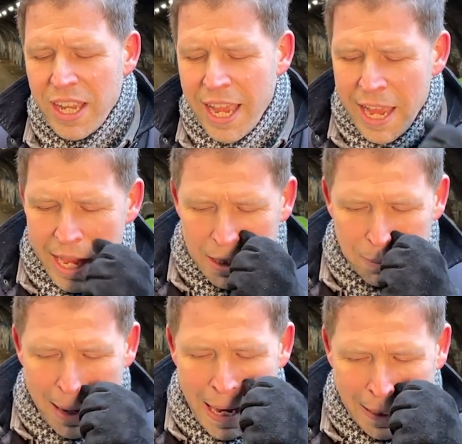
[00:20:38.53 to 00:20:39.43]
at the
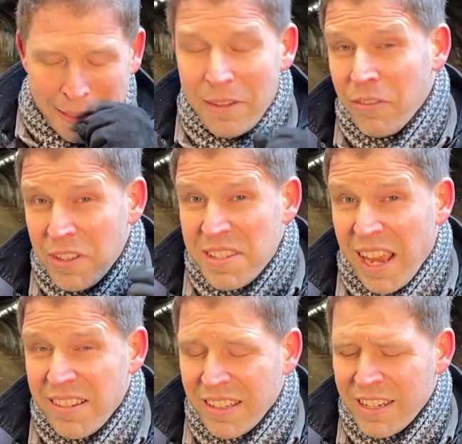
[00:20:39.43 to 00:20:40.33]
back.
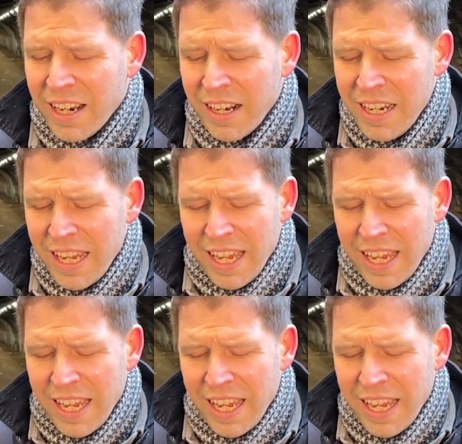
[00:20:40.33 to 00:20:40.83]
Fantastic car.